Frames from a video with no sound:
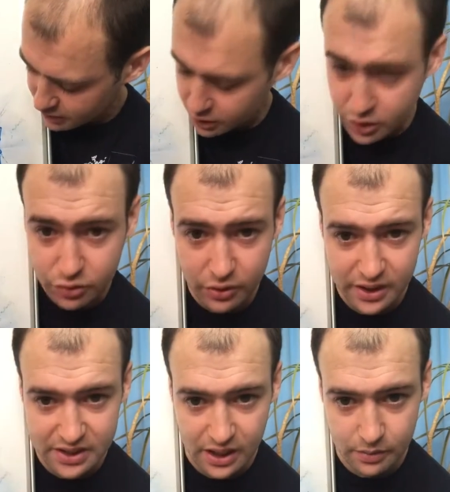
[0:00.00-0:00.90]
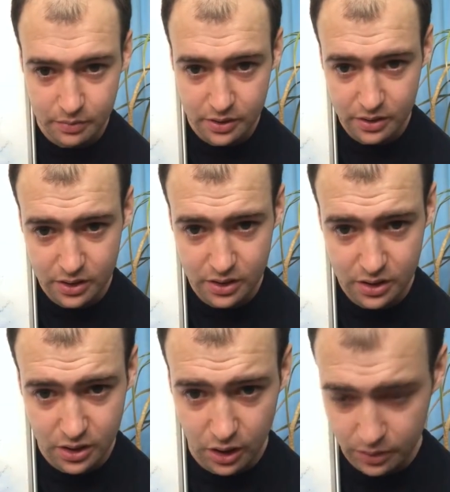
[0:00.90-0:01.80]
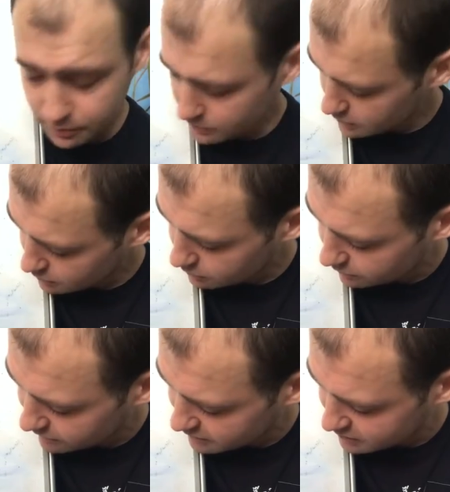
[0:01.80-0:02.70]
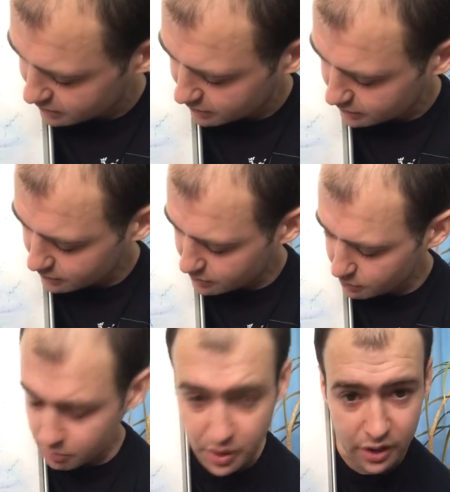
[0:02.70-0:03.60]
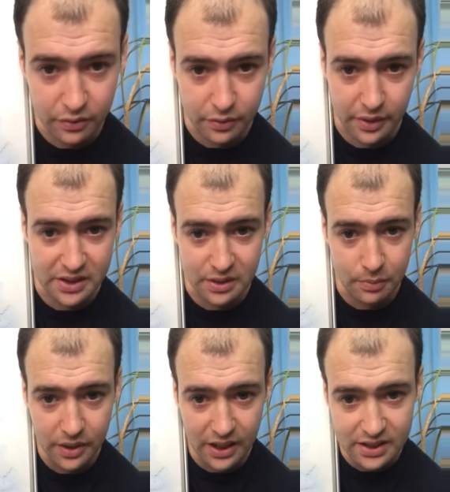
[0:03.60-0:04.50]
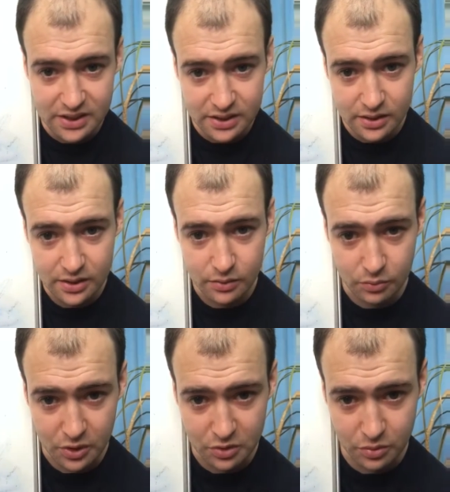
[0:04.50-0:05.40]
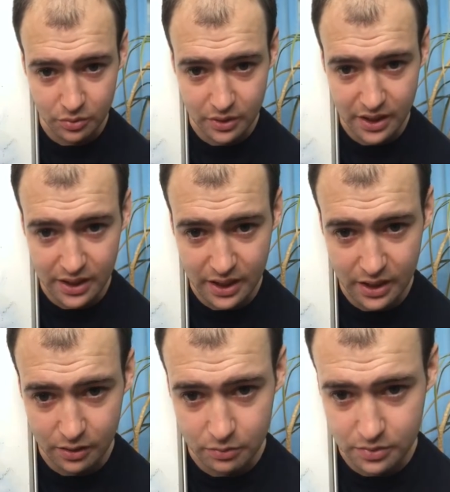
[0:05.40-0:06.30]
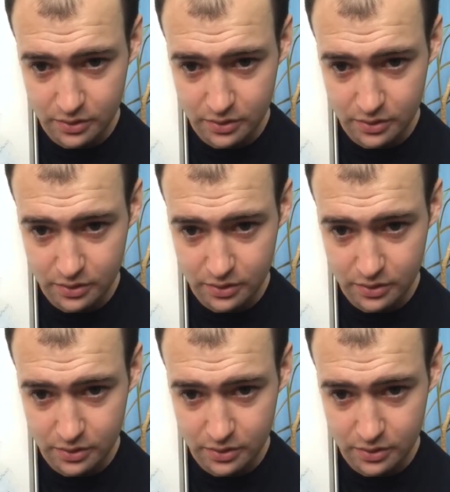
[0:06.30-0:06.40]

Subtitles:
a straight up column with inside perforated plates, which will then help